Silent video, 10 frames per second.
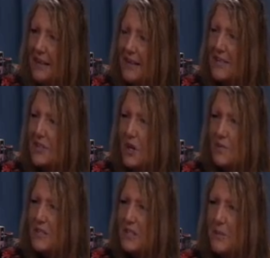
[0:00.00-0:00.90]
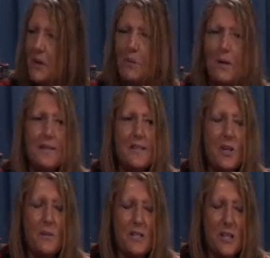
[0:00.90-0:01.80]
It's German Shepherd. Who owns a
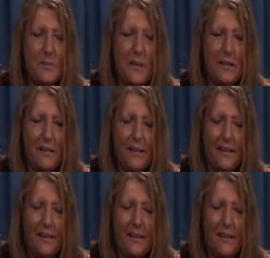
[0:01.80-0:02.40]
German Shepherd?